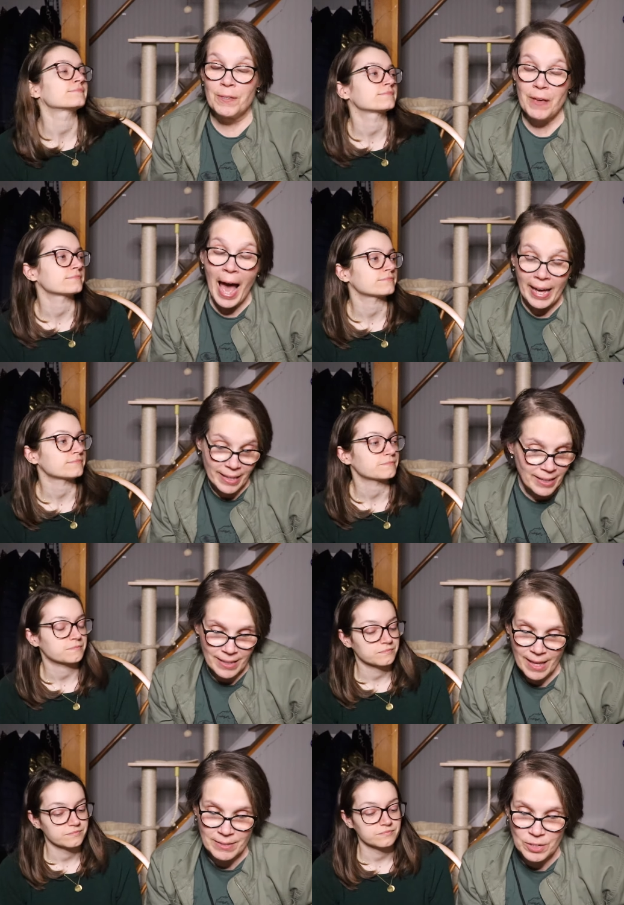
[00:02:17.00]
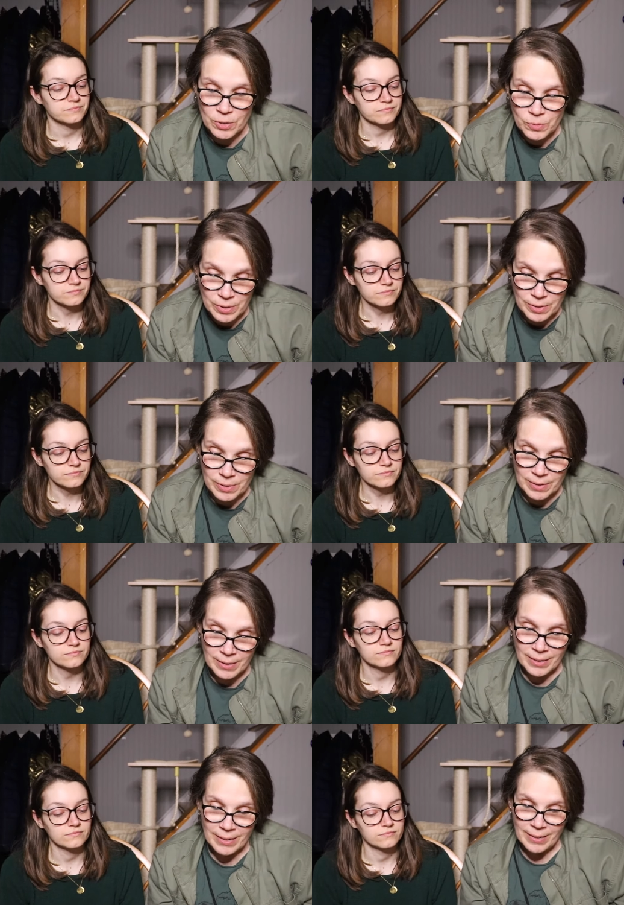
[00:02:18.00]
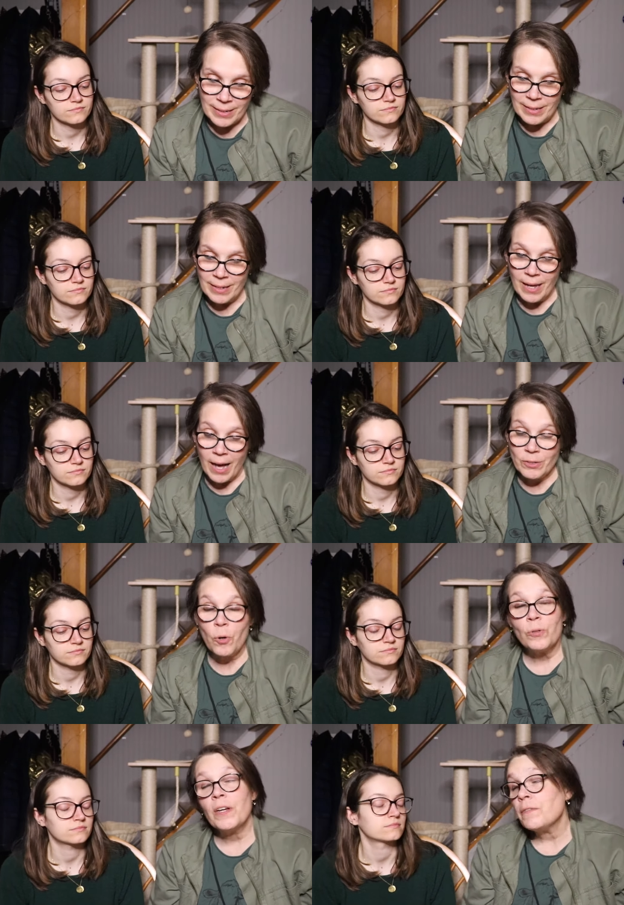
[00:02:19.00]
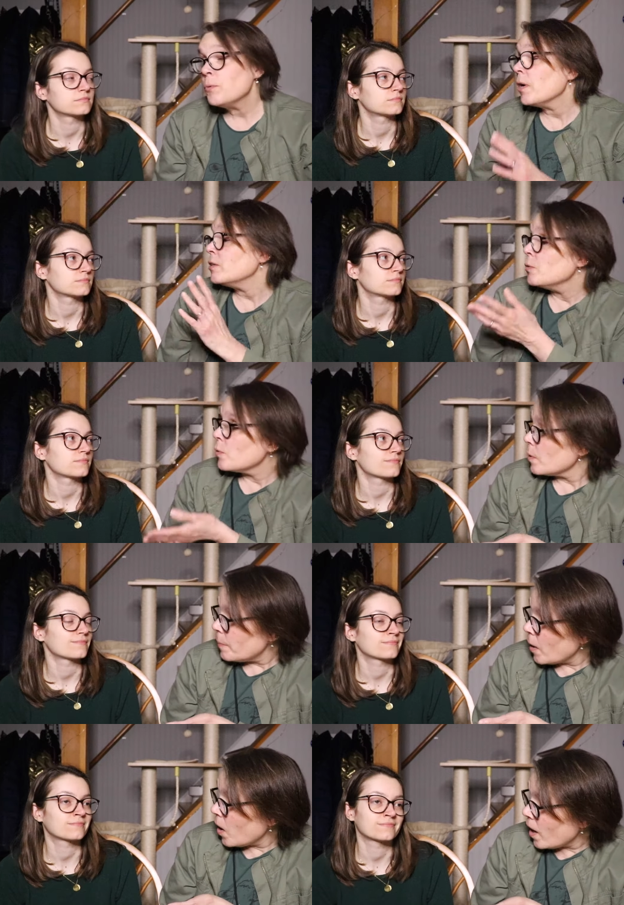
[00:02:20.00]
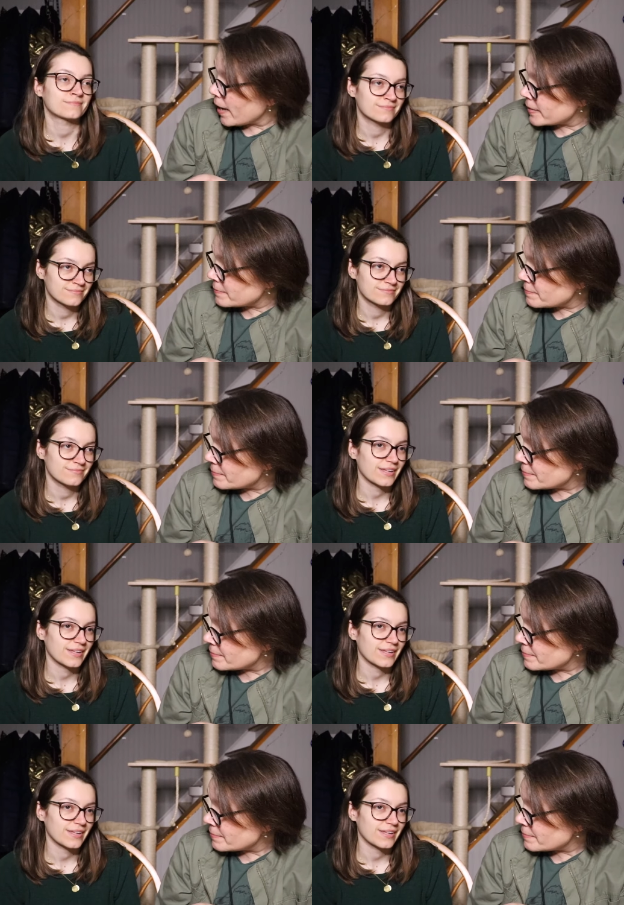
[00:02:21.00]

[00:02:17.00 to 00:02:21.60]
Speaker 1: Vivac, and Goose. I told everyone you were a pawn.